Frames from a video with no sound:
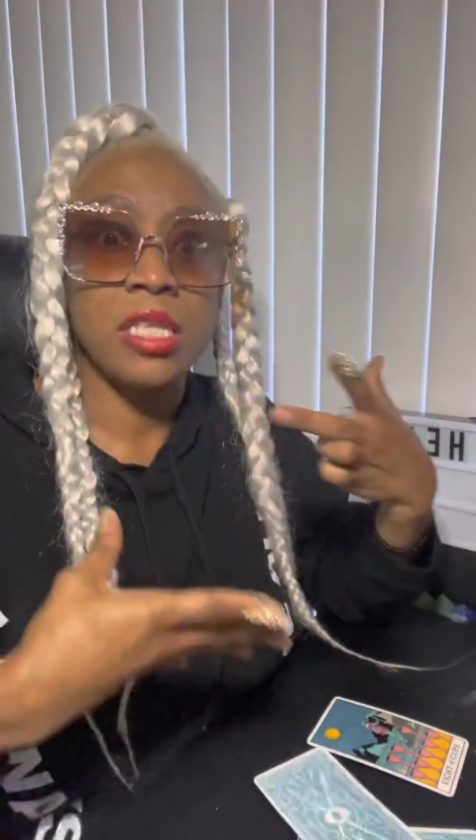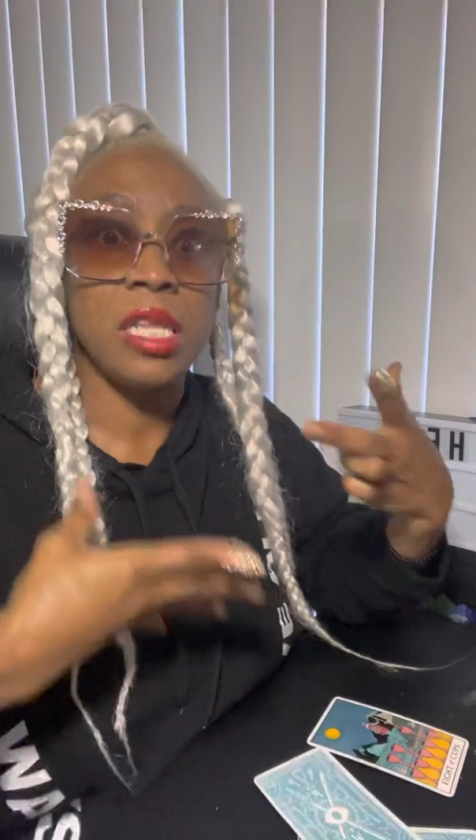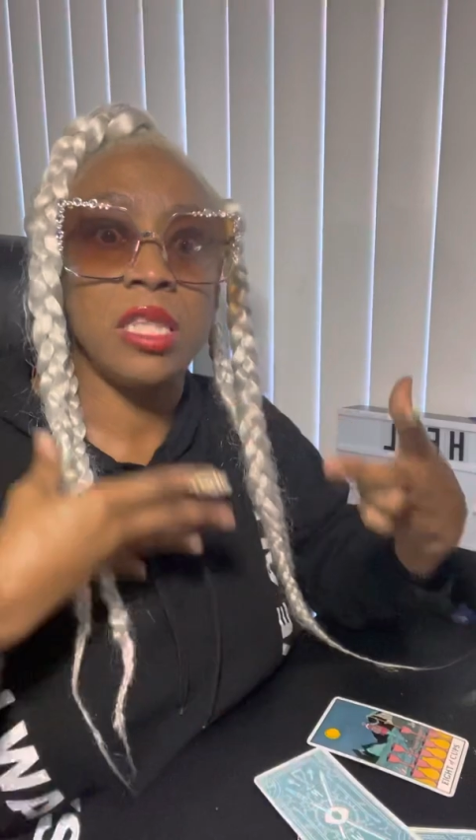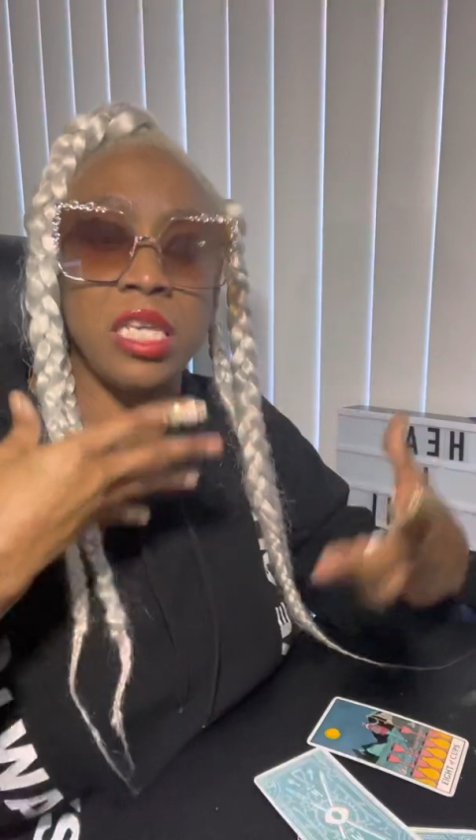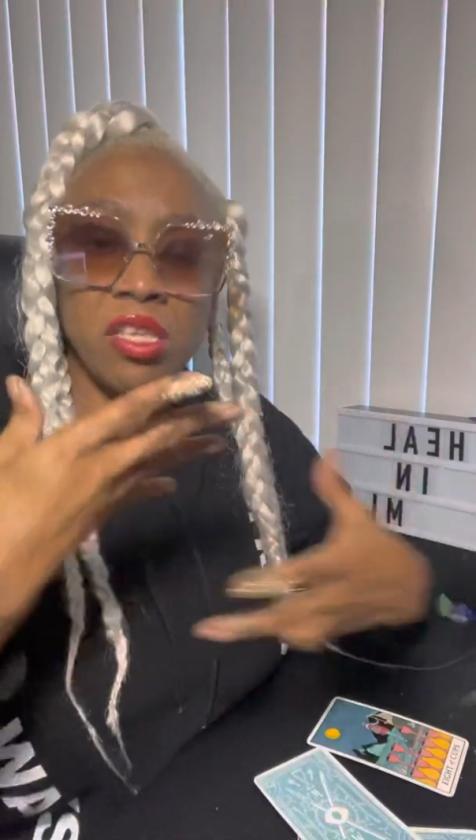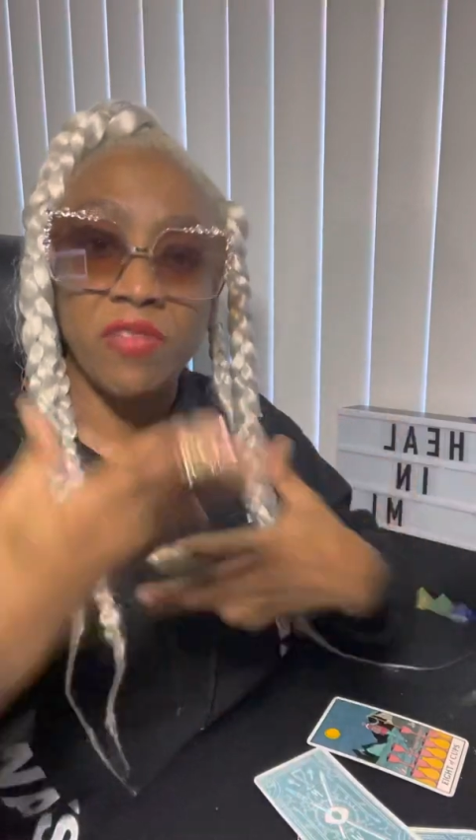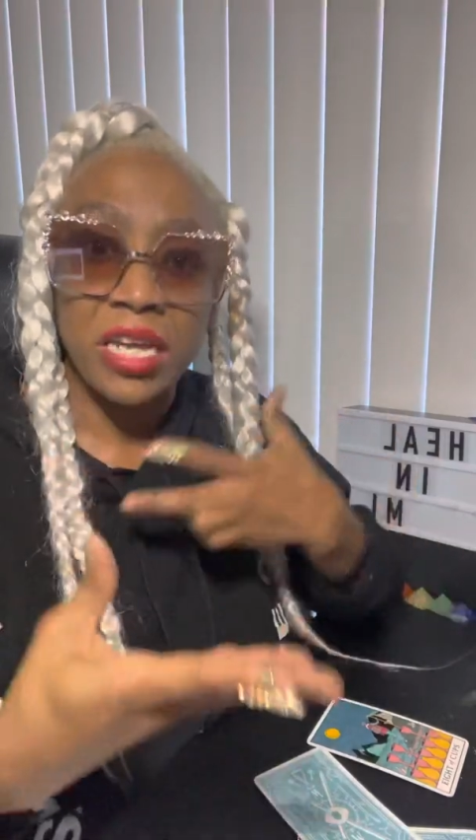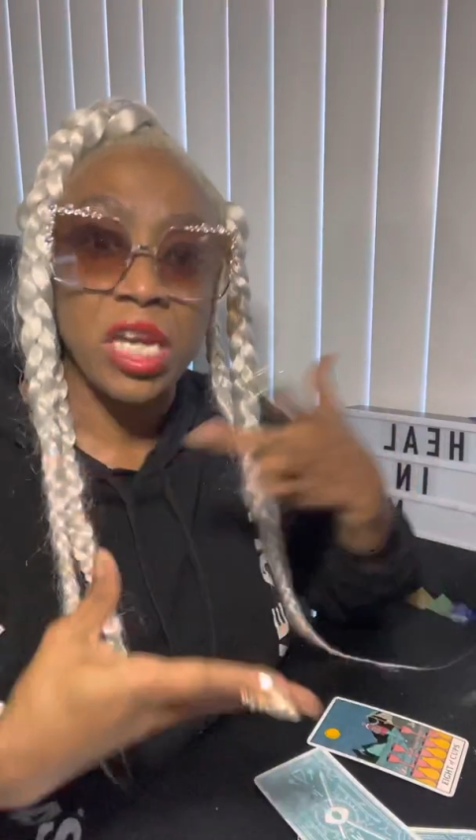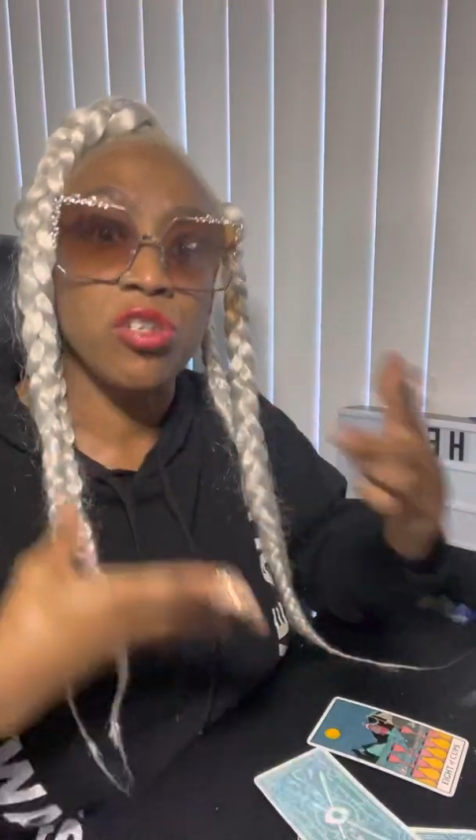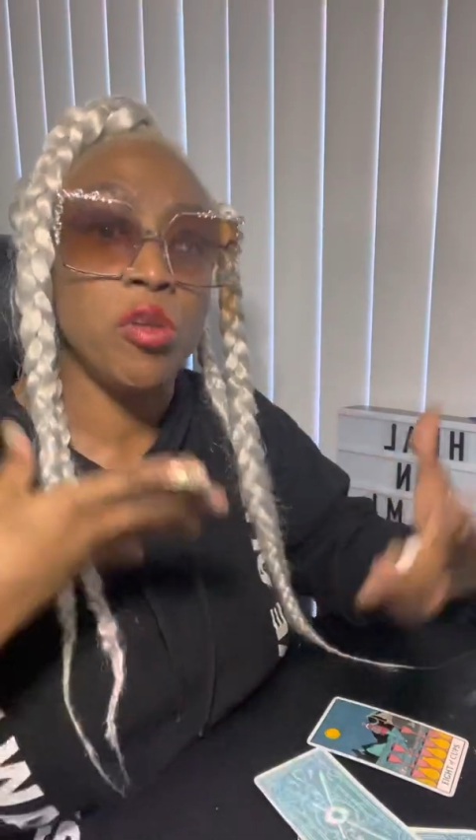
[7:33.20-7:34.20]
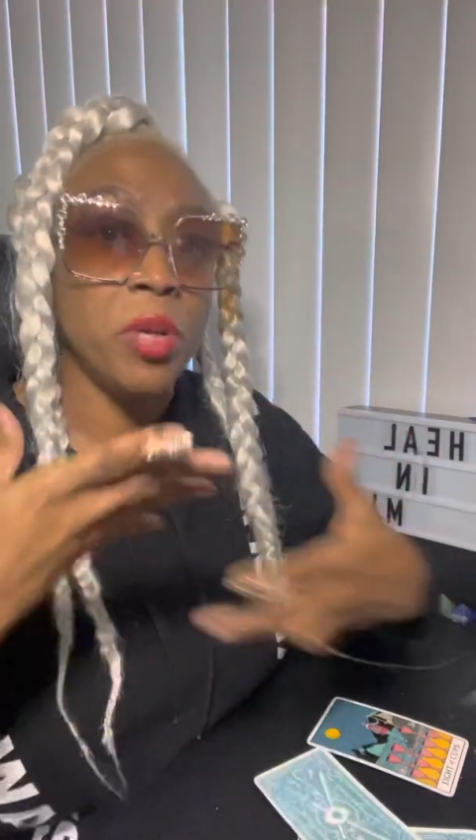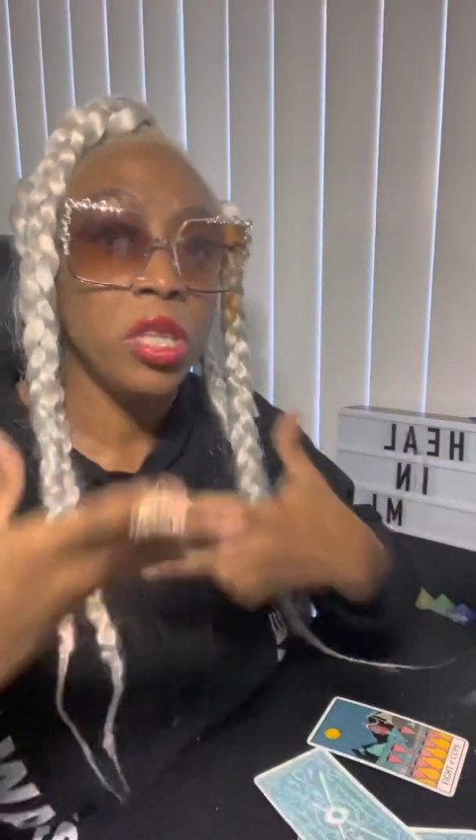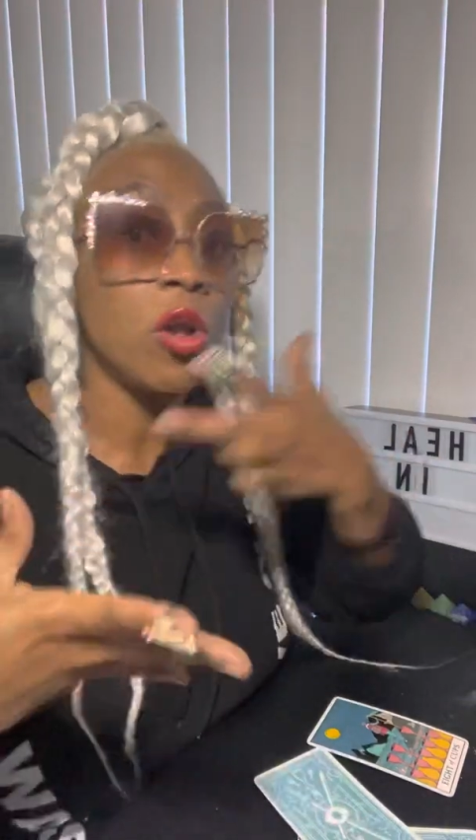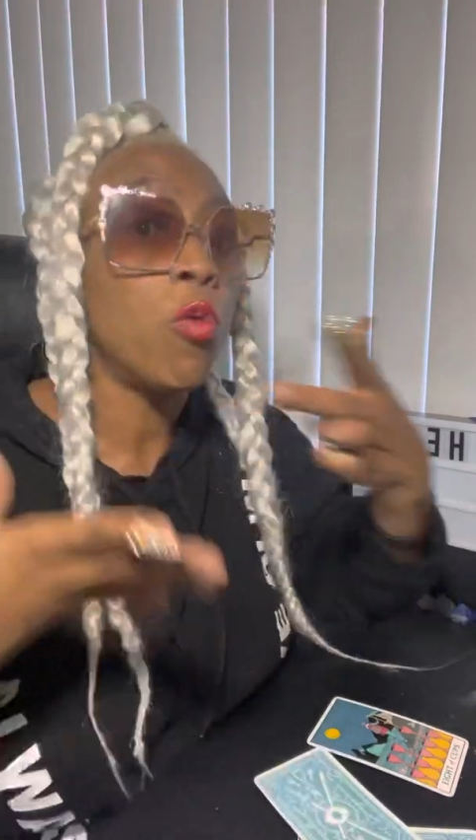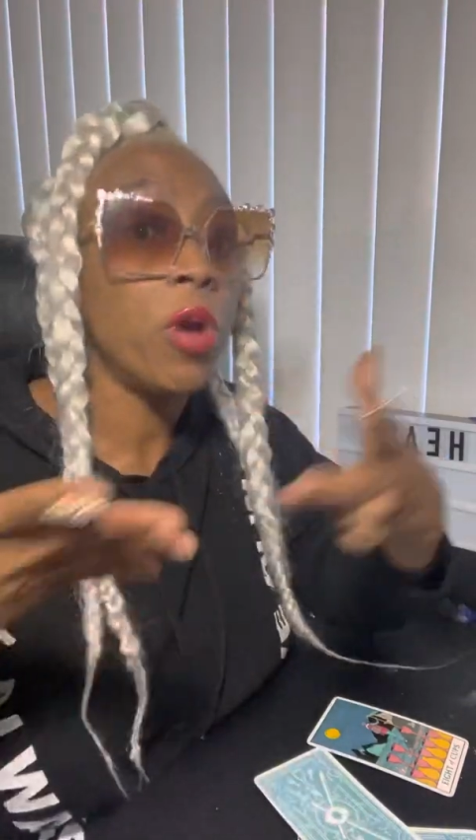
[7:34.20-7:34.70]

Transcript: and things of that nature, depending on